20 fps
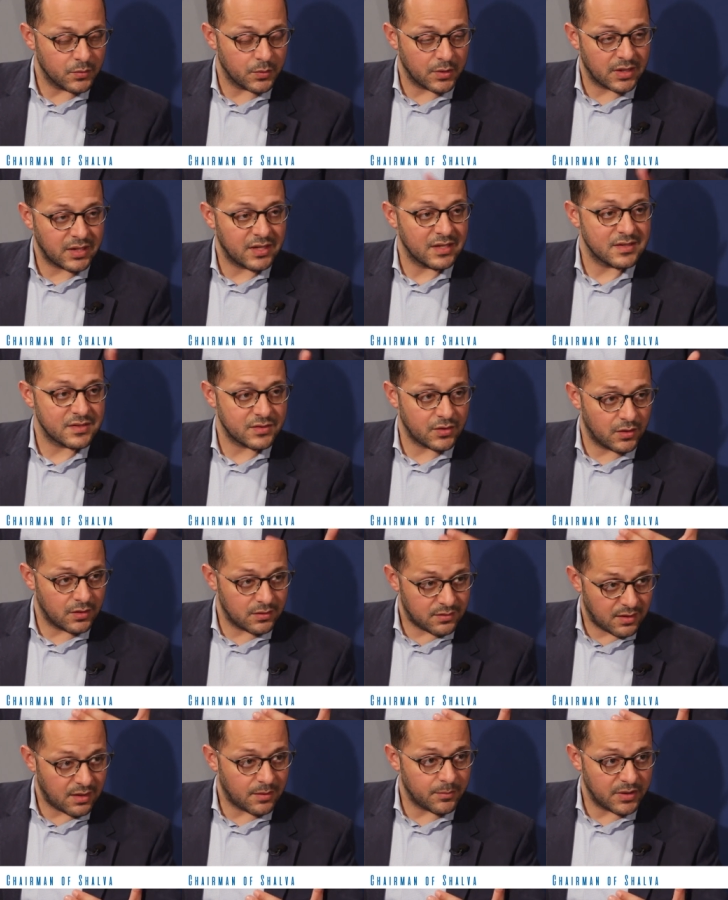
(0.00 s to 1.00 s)
where kids
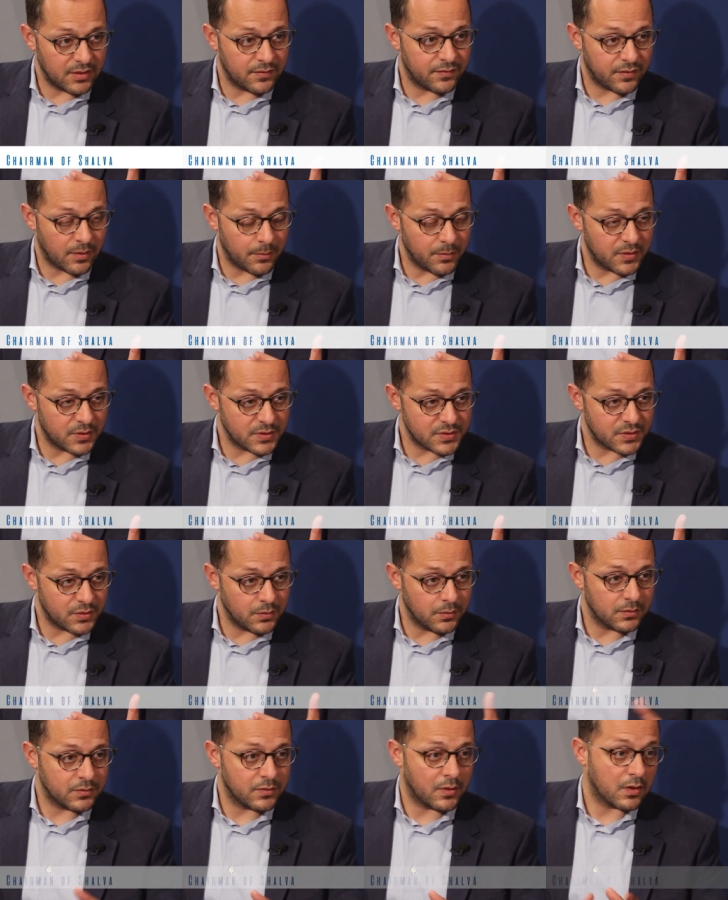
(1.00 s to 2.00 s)
started coming from their
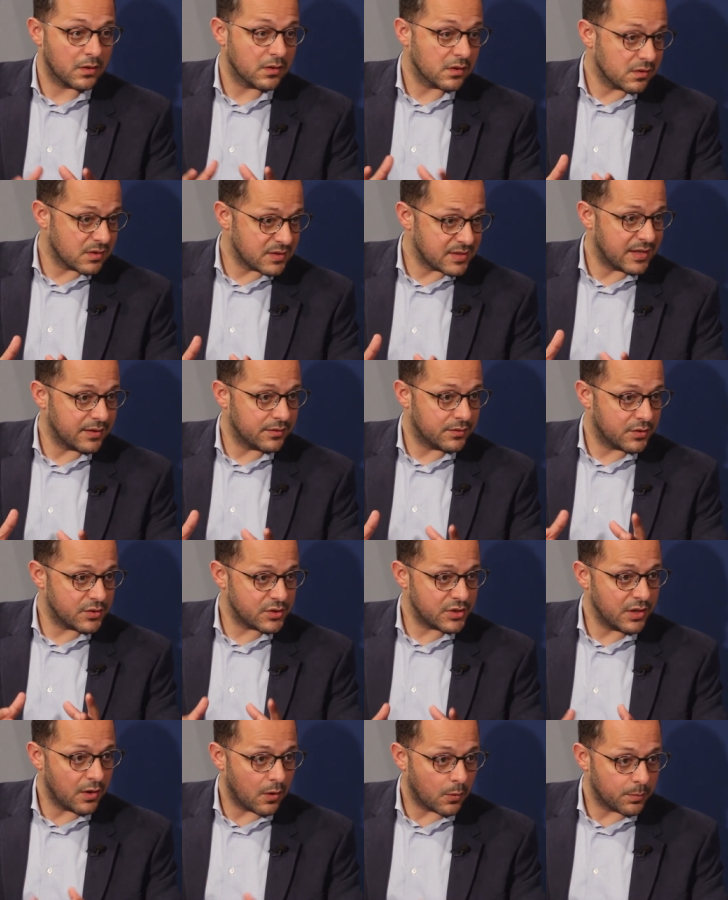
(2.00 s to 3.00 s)
school to our little center
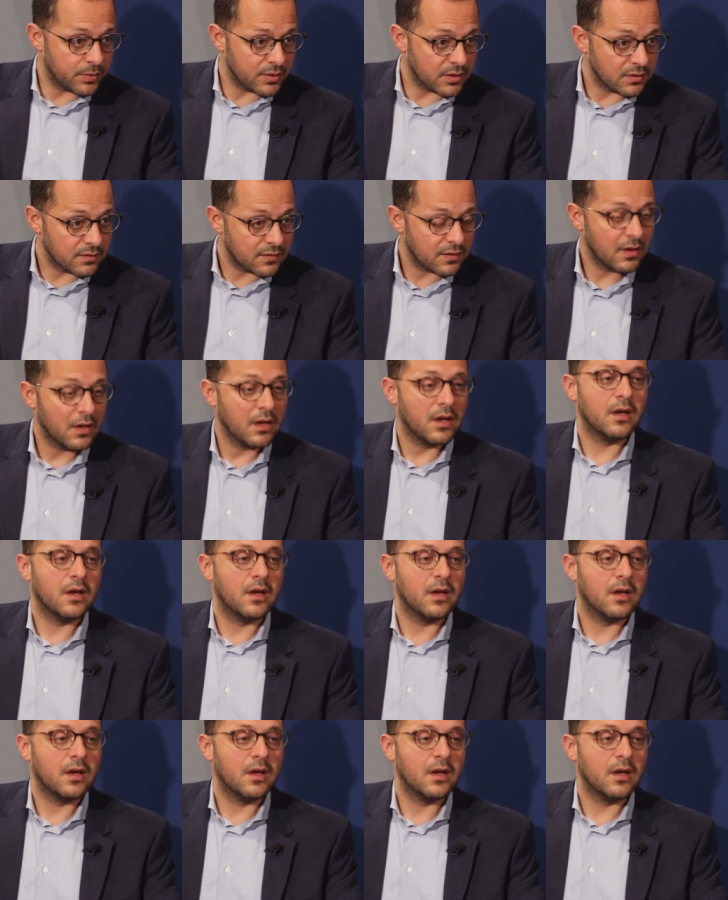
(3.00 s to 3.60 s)
she opened.